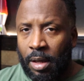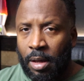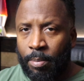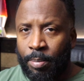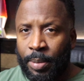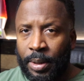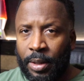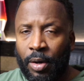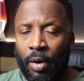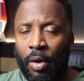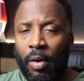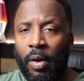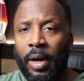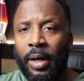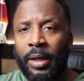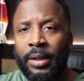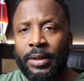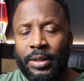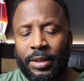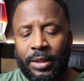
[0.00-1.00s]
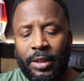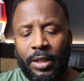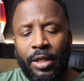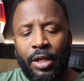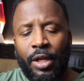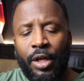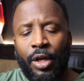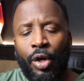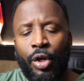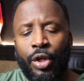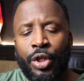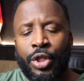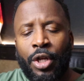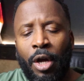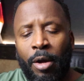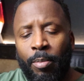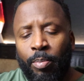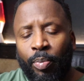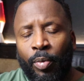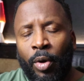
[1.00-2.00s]
because
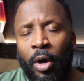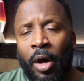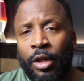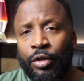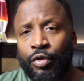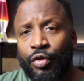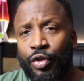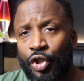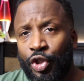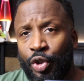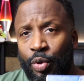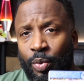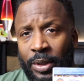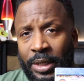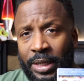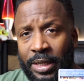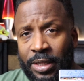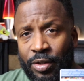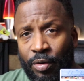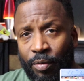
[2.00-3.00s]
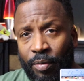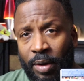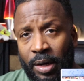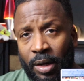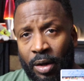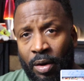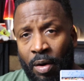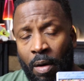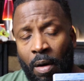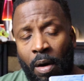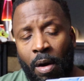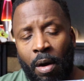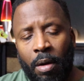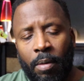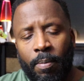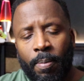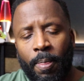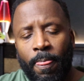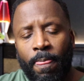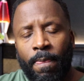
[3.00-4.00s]
some countries you need it to rent a
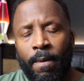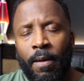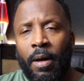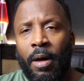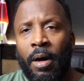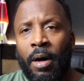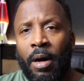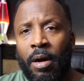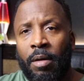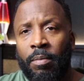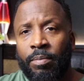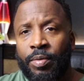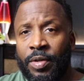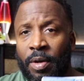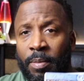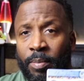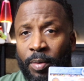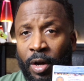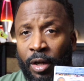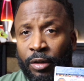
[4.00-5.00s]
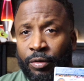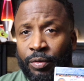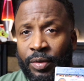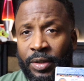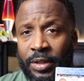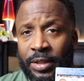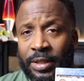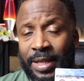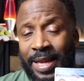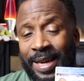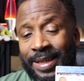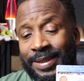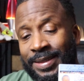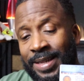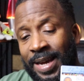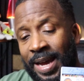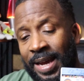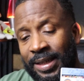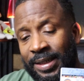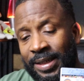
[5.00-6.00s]
car. Some countries like
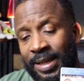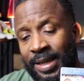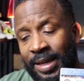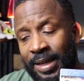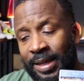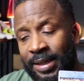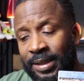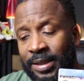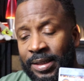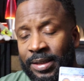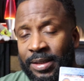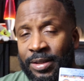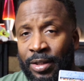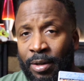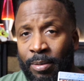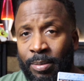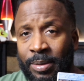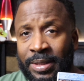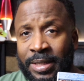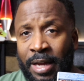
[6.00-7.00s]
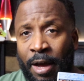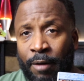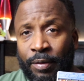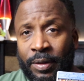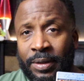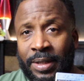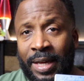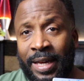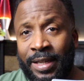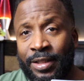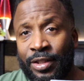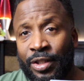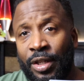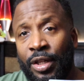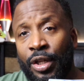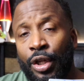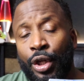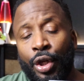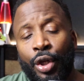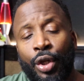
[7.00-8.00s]
Thailand and some in Southeast
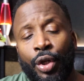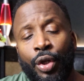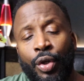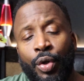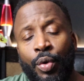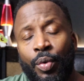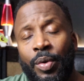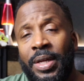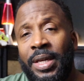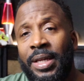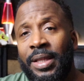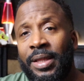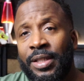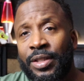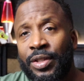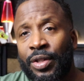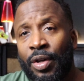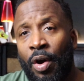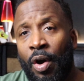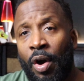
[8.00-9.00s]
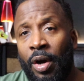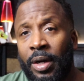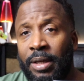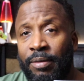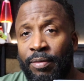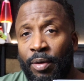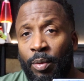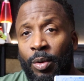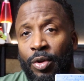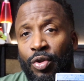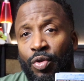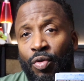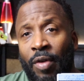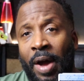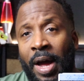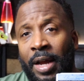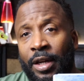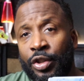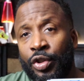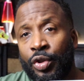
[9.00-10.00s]
Asia, you need this card even when you
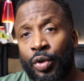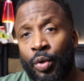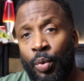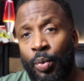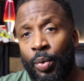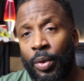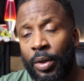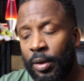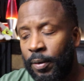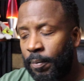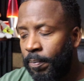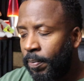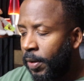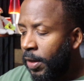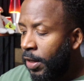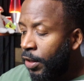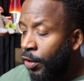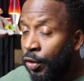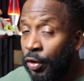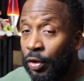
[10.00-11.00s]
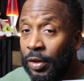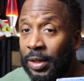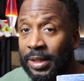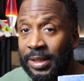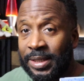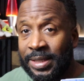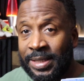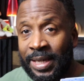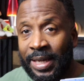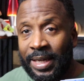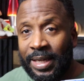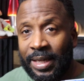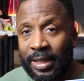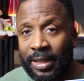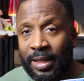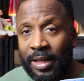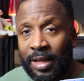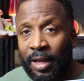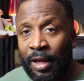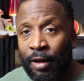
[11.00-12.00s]
ride a scooter. You'll get a
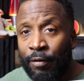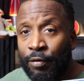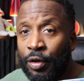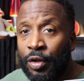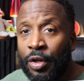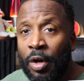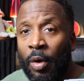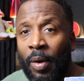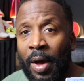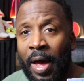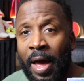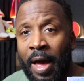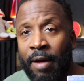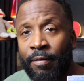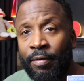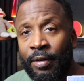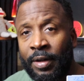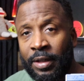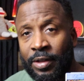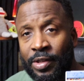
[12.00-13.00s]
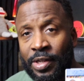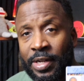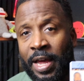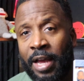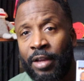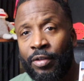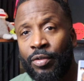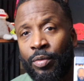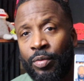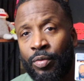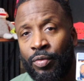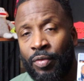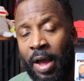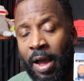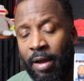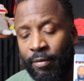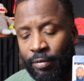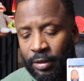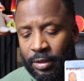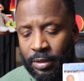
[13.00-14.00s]
ticket if you don't have an international
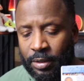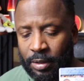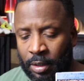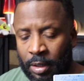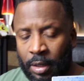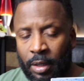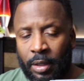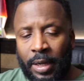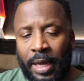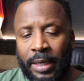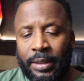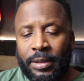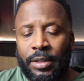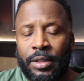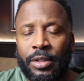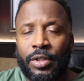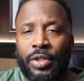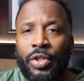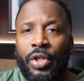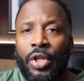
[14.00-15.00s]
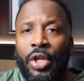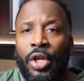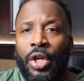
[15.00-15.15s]
driver's license.